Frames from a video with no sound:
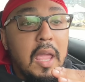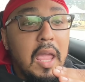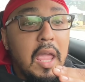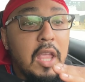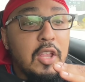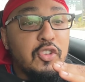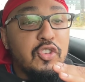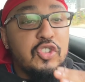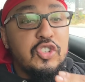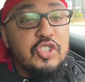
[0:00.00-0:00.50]

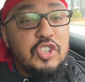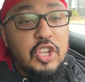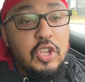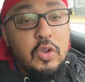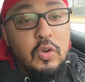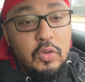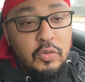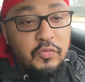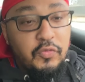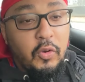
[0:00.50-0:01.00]
and
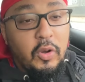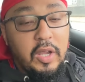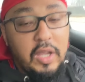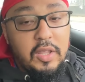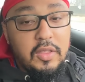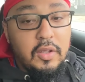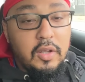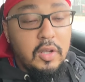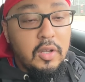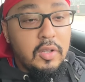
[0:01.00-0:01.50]
shield for
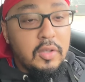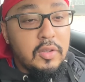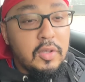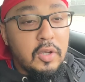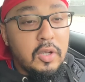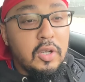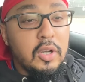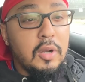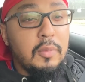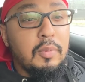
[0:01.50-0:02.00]
either the
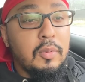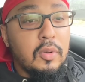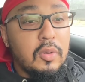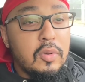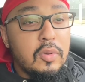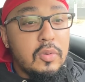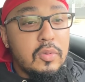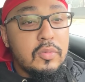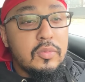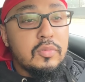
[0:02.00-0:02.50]

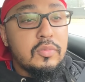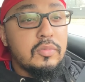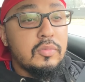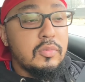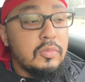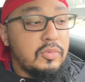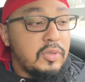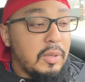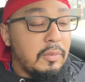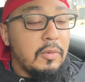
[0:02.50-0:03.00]
liberal
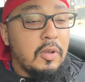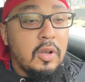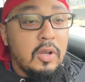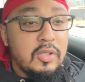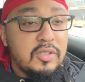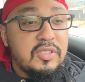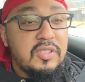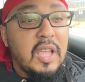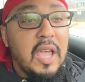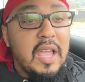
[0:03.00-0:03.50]

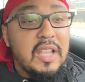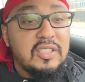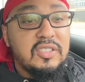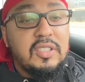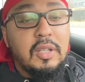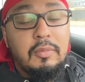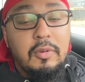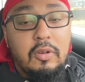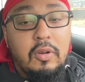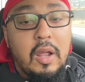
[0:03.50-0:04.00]
uh, slash
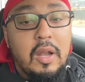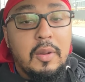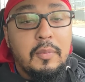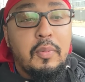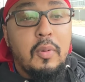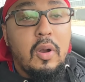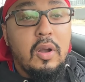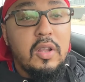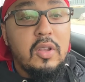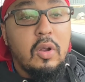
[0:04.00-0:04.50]
Democratic
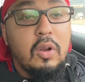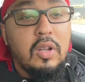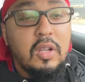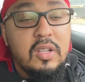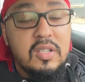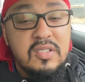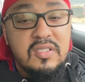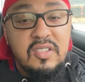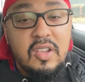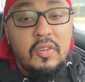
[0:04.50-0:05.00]
Party or the
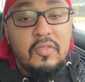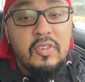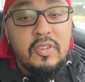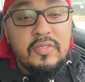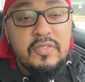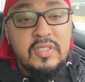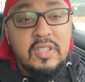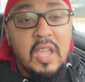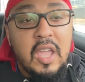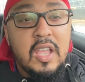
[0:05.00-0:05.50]

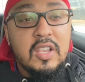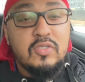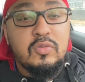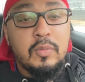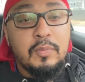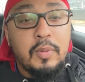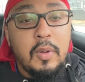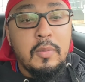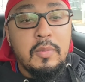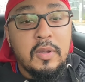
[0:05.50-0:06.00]
conservative slash
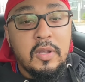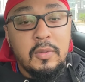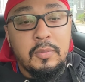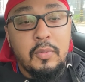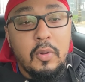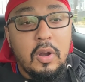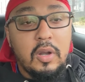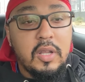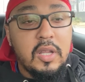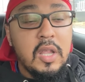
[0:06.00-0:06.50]
Republican
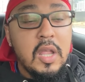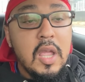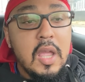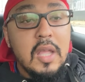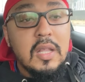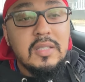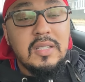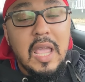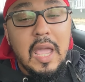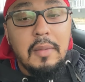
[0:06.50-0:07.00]
Party
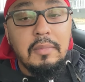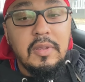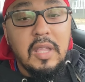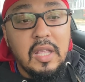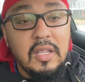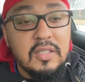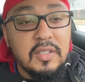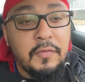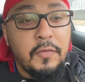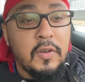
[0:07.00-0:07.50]
tap
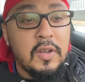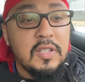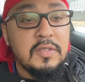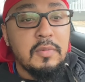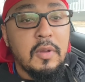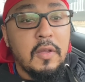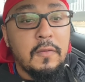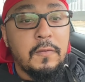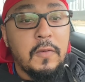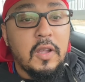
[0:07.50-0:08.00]
dancing for these
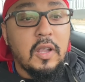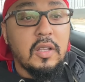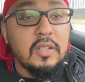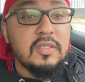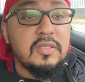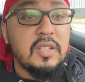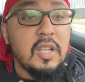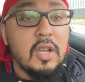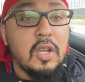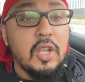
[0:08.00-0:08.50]

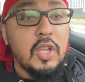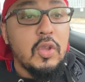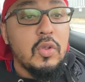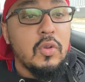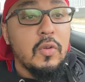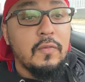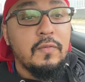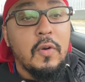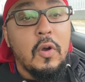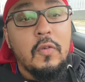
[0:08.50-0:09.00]
motherfuckers telling you
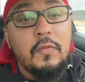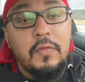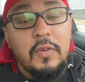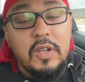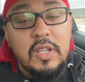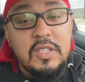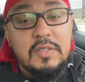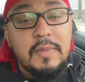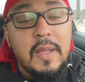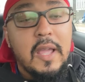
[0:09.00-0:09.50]
to vote for
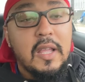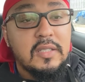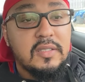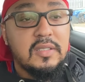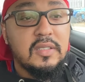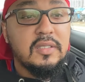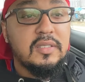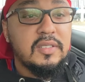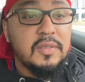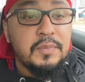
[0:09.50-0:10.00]
these
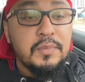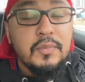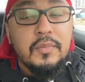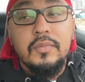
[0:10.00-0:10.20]
bastards